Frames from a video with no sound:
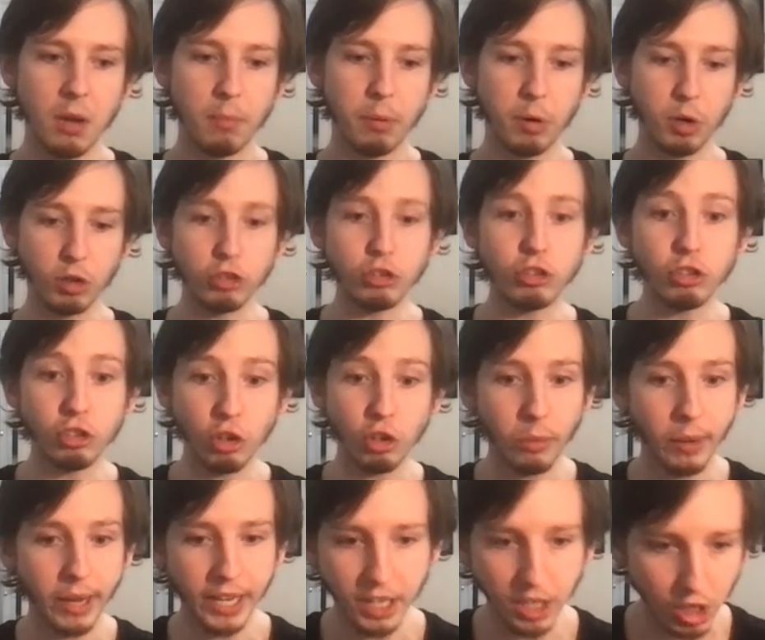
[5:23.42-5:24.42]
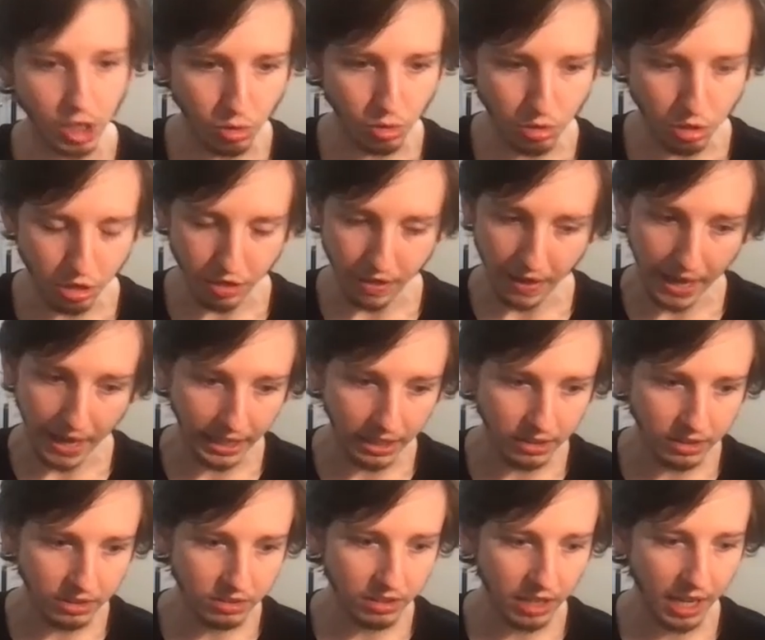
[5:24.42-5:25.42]
pursuing new
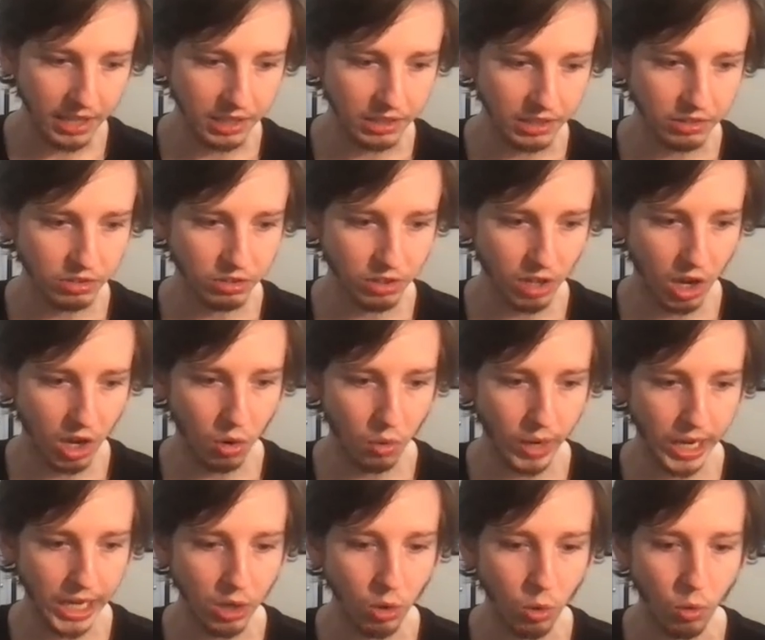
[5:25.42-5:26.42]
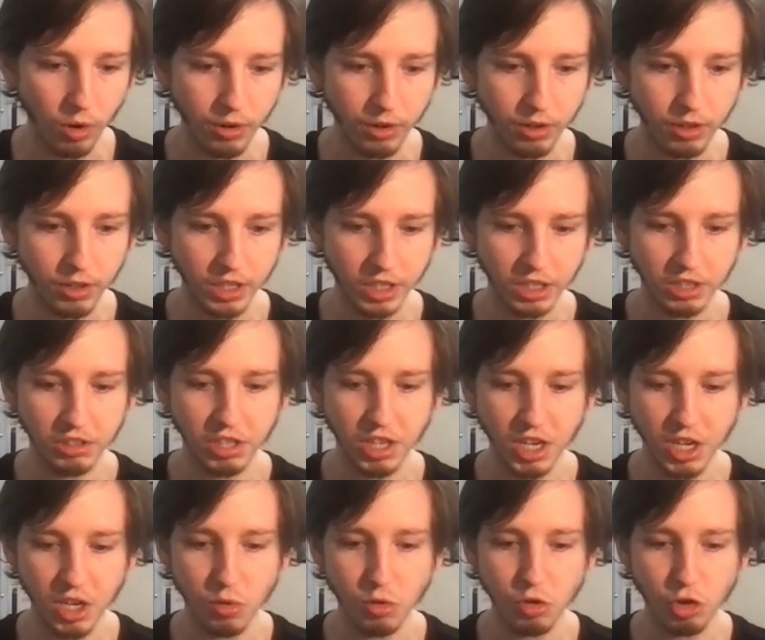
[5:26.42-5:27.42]
things. And so in order to
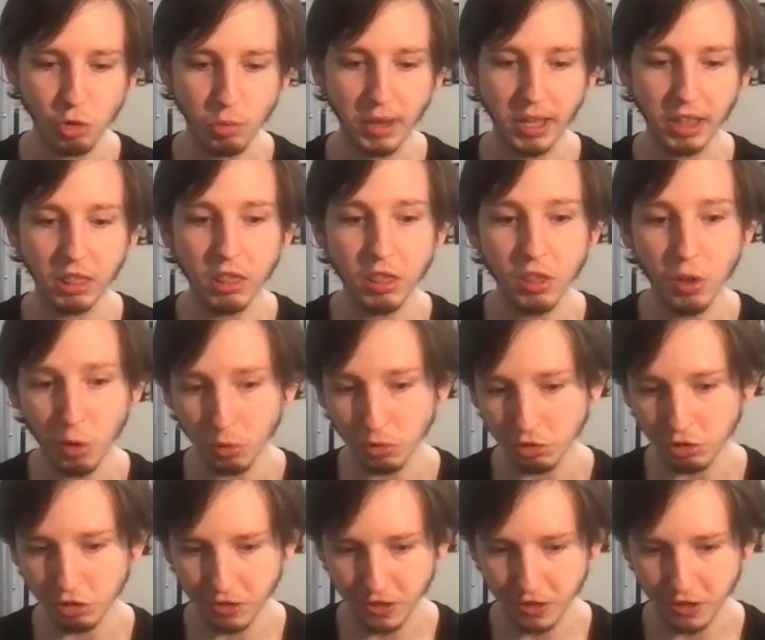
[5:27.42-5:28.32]
continue doing those